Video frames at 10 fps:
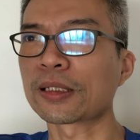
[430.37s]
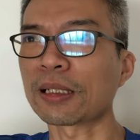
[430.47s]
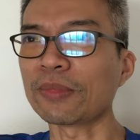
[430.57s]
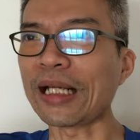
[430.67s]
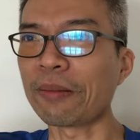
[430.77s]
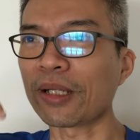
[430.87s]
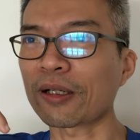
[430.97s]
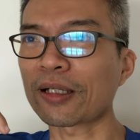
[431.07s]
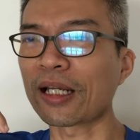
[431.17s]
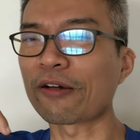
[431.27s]
Something I'm
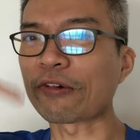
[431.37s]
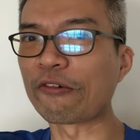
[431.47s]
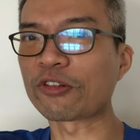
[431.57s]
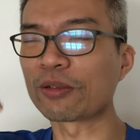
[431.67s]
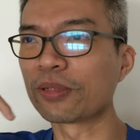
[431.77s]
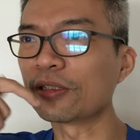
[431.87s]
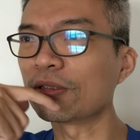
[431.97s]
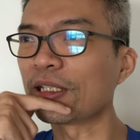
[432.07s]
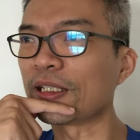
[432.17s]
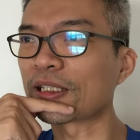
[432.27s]
not kind of
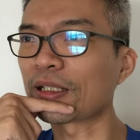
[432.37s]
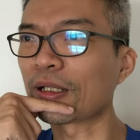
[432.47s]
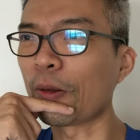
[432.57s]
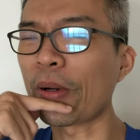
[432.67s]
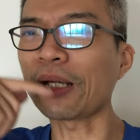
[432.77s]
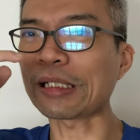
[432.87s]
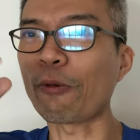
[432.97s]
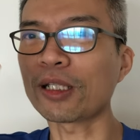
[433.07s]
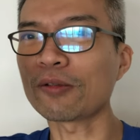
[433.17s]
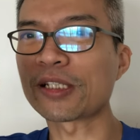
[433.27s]
comfortable is, or perhaps I
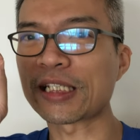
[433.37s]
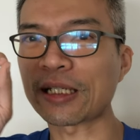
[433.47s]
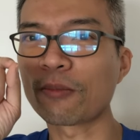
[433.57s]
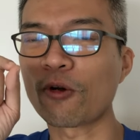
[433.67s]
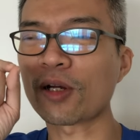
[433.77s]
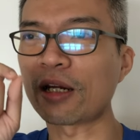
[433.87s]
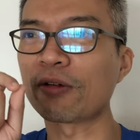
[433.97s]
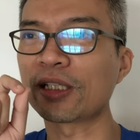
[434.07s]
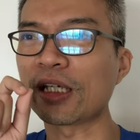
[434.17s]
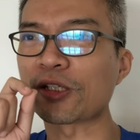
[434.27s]
wanted to seek more
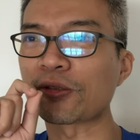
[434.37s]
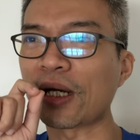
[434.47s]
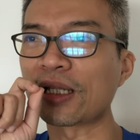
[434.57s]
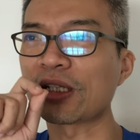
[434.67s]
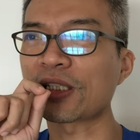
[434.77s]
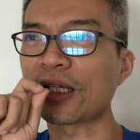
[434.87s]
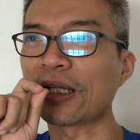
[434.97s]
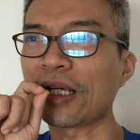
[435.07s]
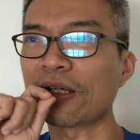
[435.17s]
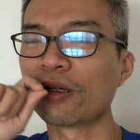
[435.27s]
clarity, is to
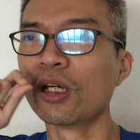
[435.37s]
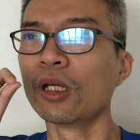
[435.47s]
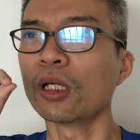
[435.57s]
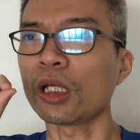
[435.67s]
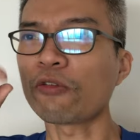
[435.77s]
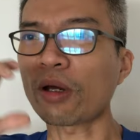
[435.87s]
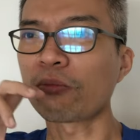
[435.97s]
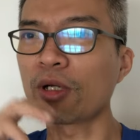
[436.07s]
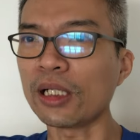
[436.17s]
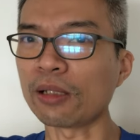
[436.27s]
understand, hey, if
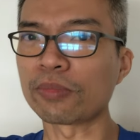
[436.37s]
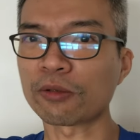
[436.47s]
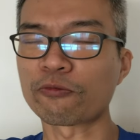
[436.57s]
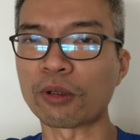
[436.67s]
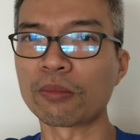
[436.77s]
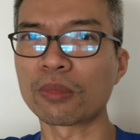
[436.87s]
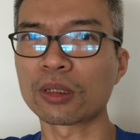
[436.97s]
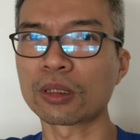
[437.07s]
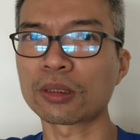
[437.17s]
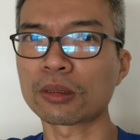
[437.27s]
I'm really a bit from
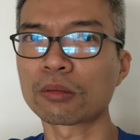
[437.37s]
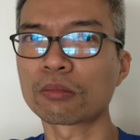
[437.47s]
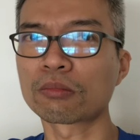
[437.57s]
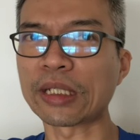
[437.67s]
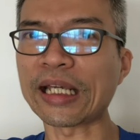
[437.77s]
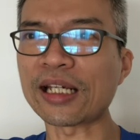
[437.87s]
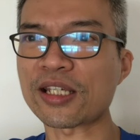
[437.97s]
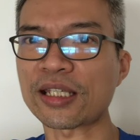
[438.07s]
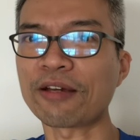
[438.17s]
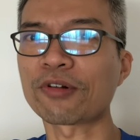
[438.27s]
taking a
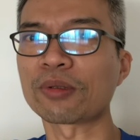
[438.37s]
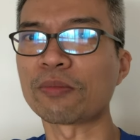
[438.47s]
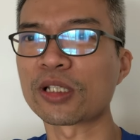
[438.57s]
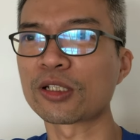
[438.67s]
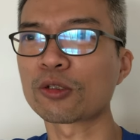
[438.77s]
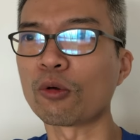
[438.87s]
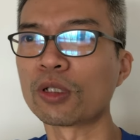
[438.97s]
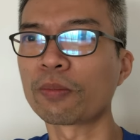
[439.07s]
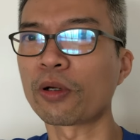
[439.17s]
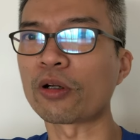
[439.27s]
stand from the business
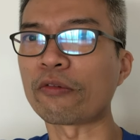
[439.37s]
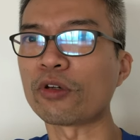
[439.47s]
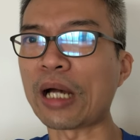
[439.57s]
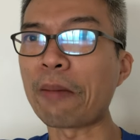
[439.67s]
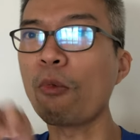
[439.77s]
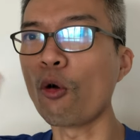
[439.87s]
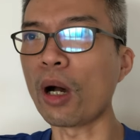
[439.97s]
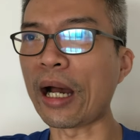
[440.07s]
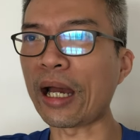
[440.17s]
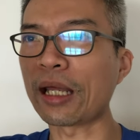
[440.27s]
owner point of view,
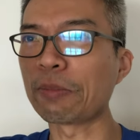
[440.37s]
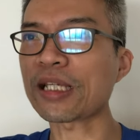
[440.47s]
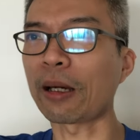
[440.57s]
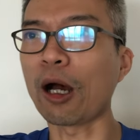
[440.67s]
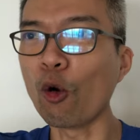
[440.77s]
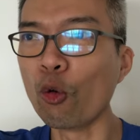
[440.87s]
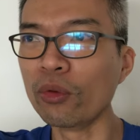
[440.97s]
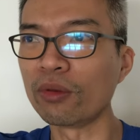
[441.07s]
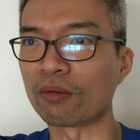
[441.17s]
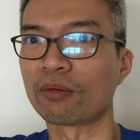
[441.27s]
that means I
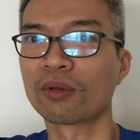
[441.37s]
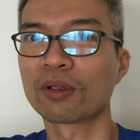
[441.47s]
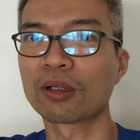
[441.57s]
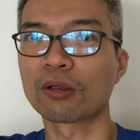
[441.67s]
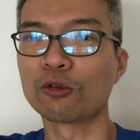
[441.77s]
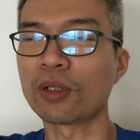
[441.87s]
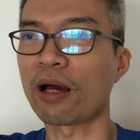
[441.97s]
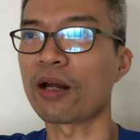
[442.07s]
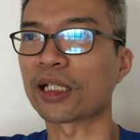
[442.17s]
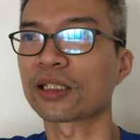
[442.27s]
own
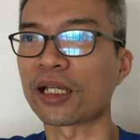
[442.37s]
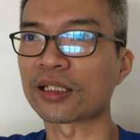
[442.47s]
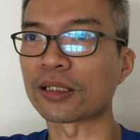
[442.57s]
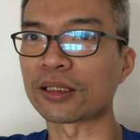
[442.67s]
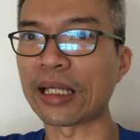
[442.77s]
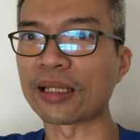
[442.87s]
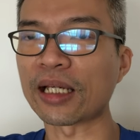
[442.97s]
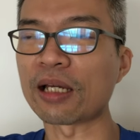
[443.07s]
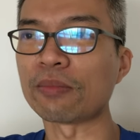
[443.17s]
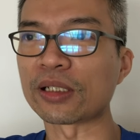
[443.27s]
GoodRX as an
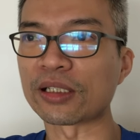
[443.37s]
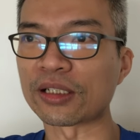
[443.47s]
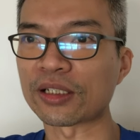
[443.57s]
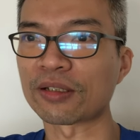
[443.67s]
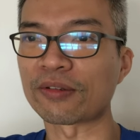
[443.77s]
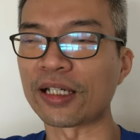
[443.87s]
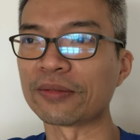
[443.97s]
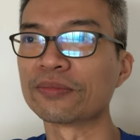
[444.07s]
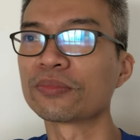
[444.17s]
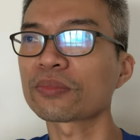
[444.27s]
entire business, right?